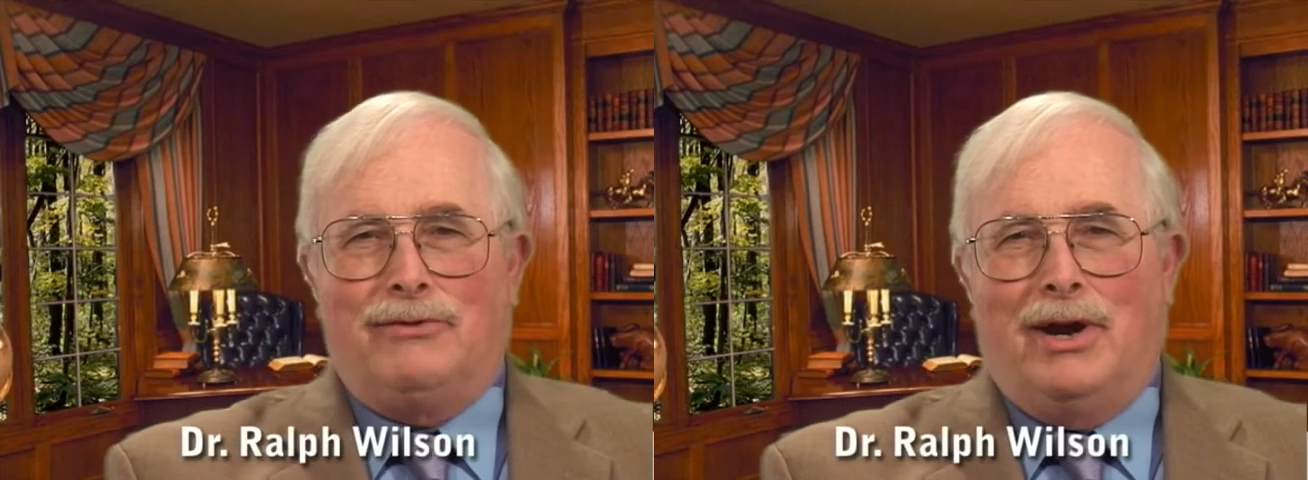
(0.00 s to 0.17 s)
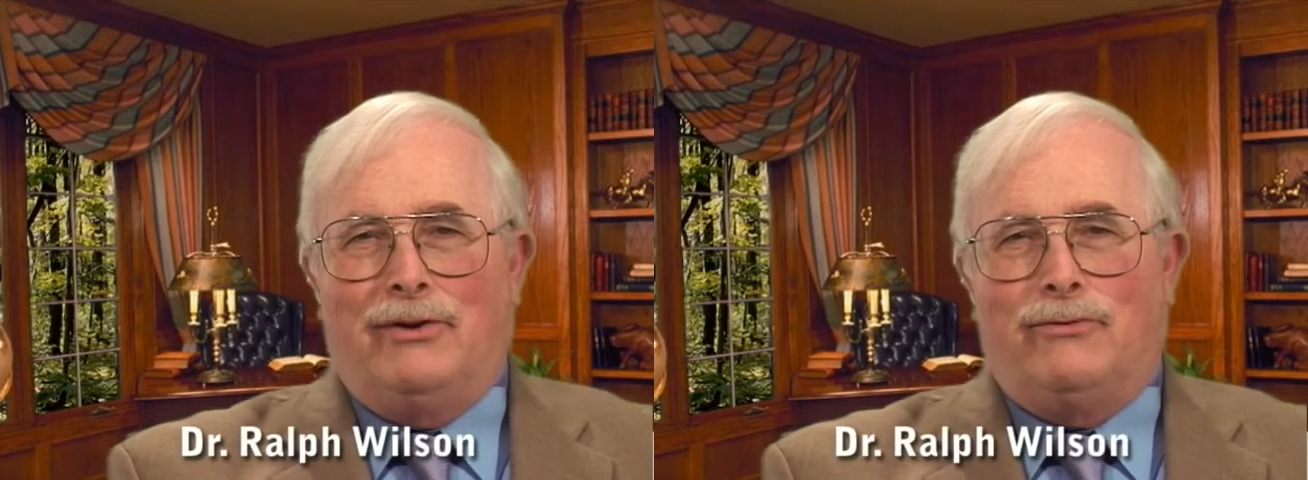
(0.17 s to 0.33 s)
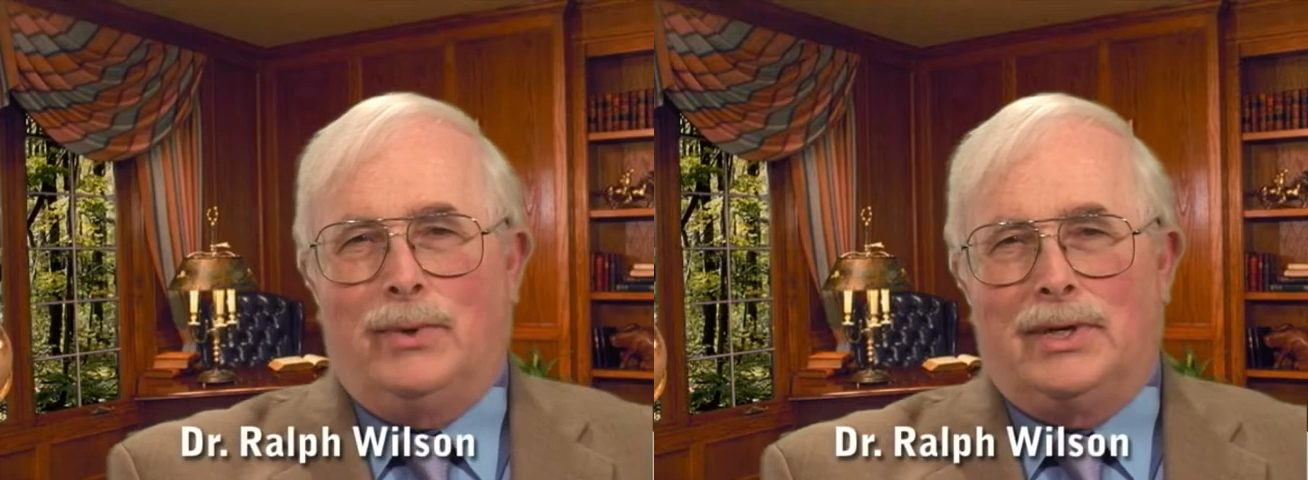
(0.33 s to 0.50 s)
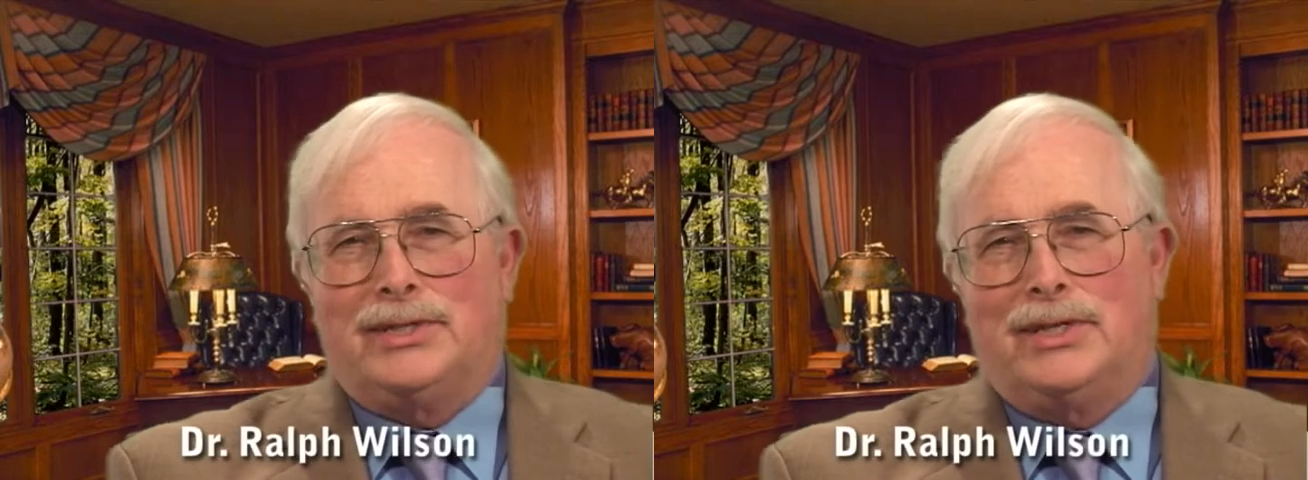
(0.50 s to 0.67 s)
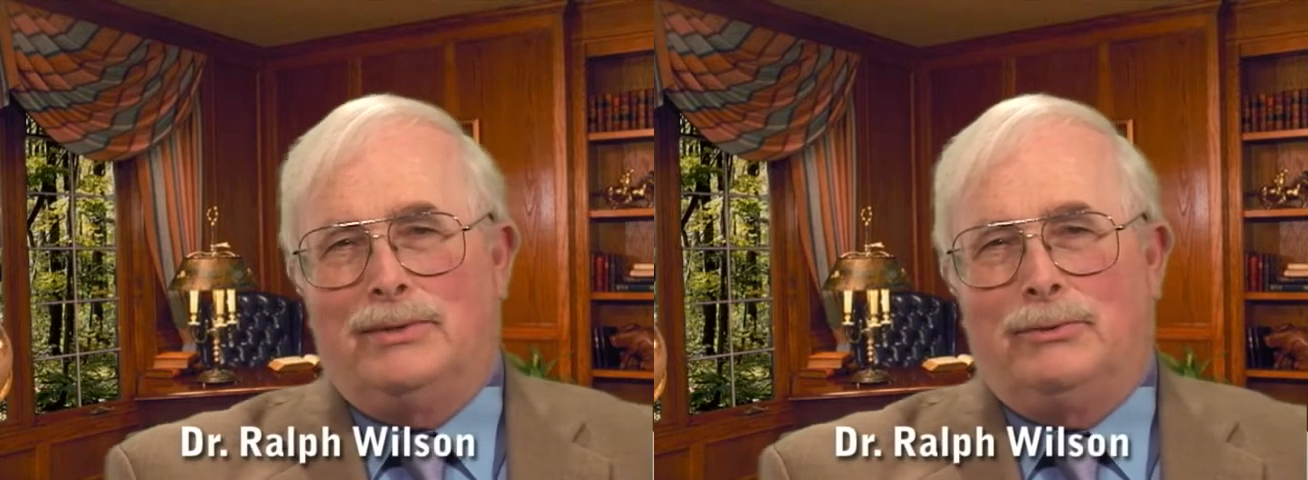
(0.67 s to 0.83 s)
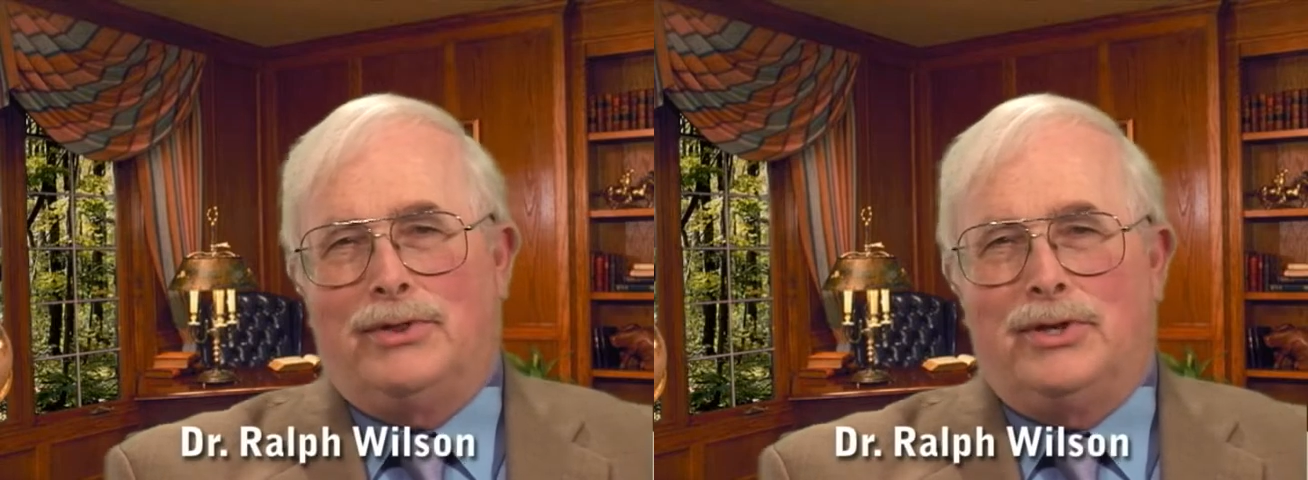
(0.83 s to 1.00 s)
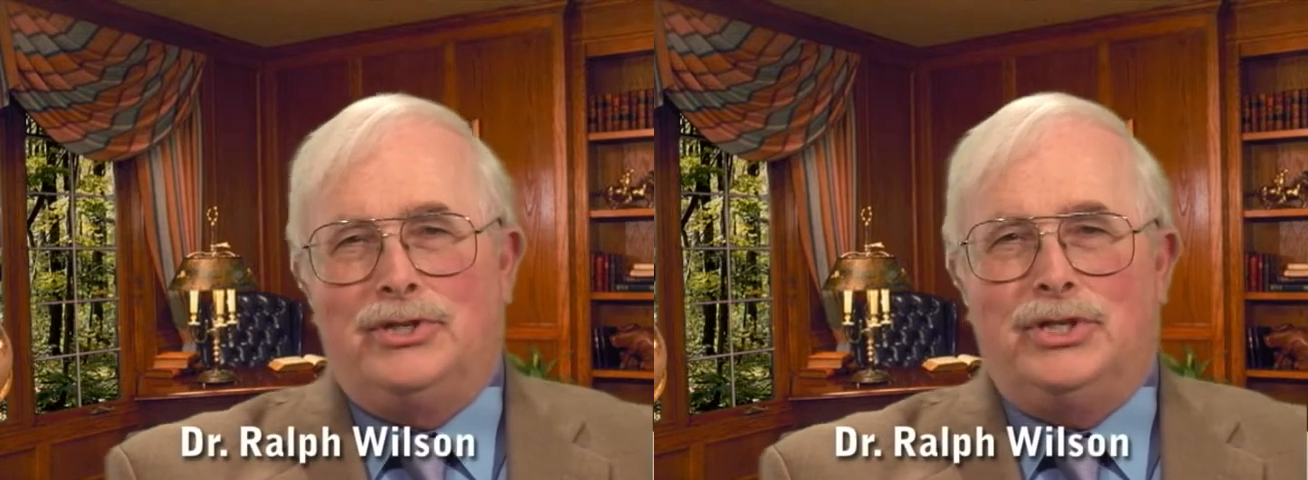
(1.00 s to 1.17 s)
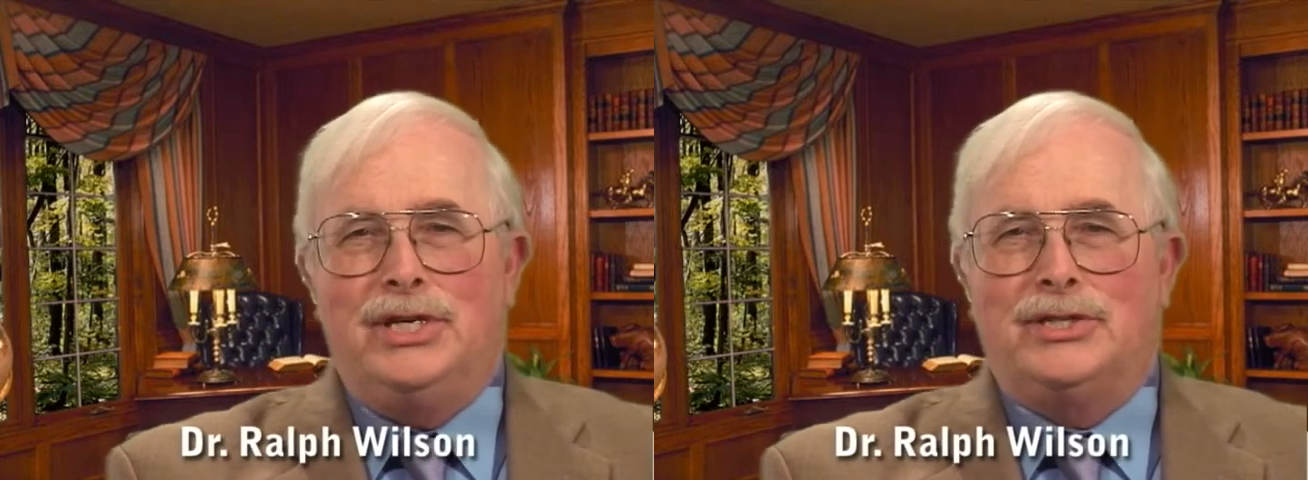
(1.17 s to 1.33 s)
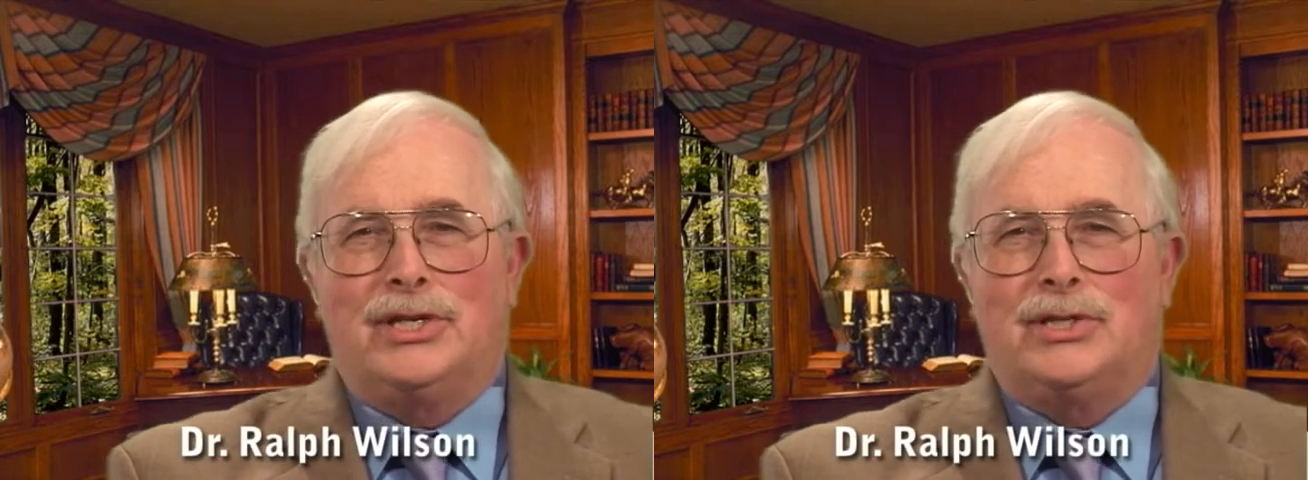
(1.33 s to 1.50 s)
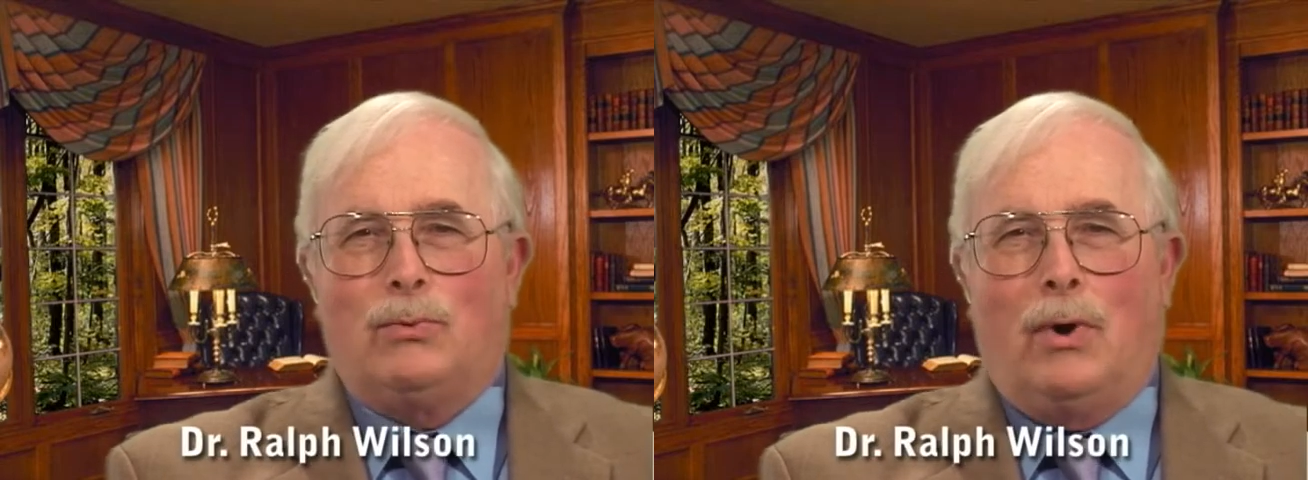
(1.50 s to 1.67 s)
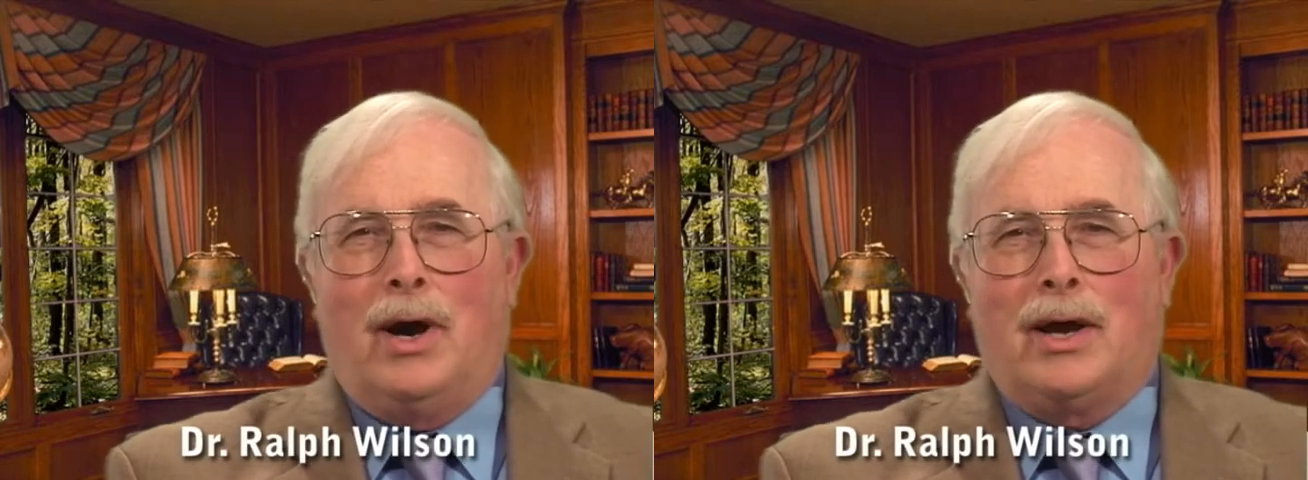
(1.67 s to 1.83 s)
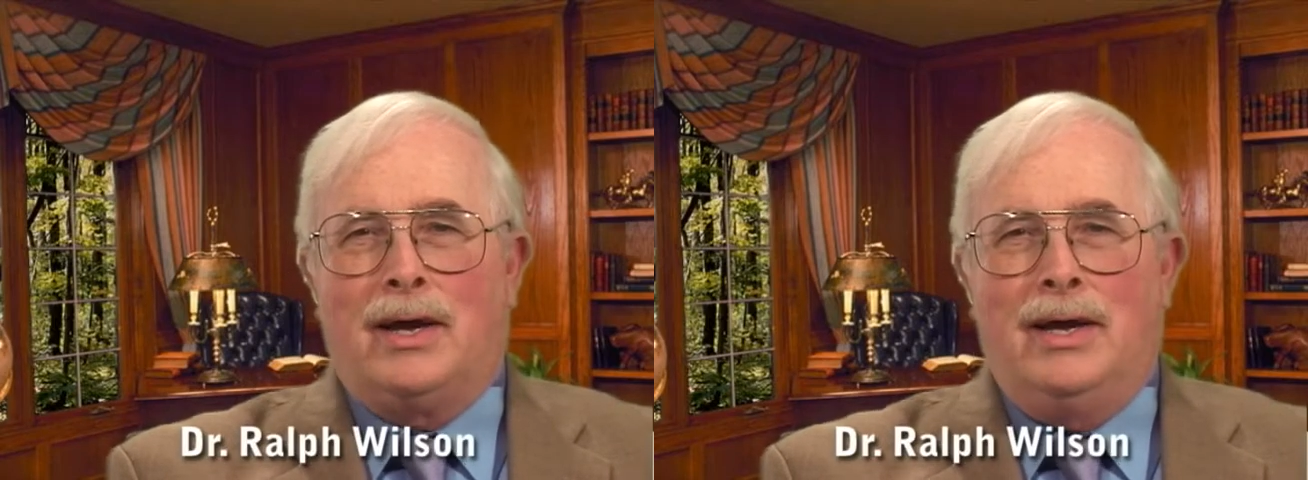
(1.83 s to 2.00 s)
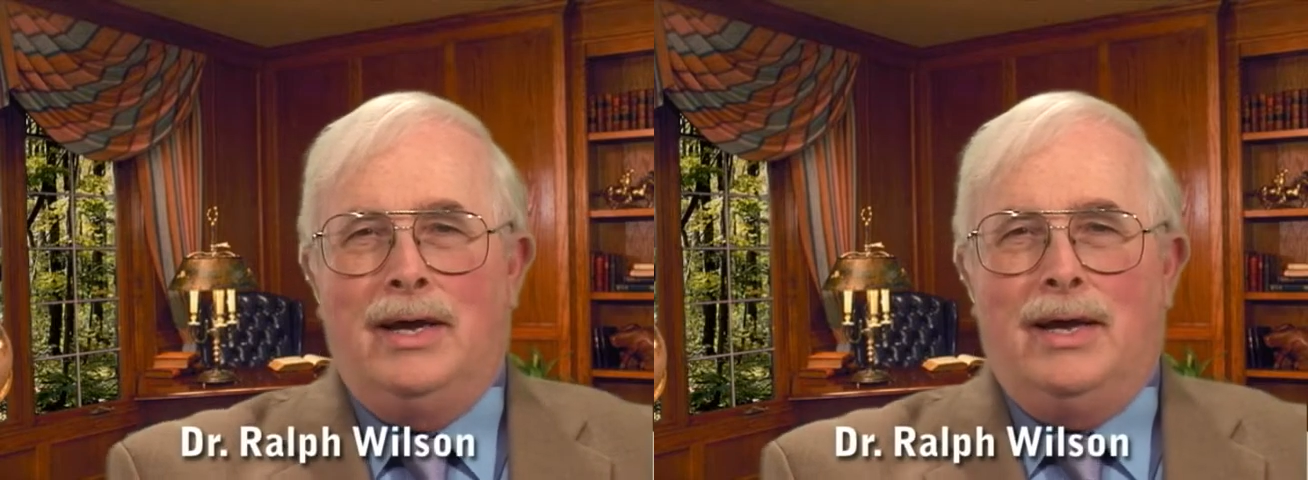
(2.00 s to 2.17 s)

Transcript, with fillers: Ralph Wilson with the JesusWalk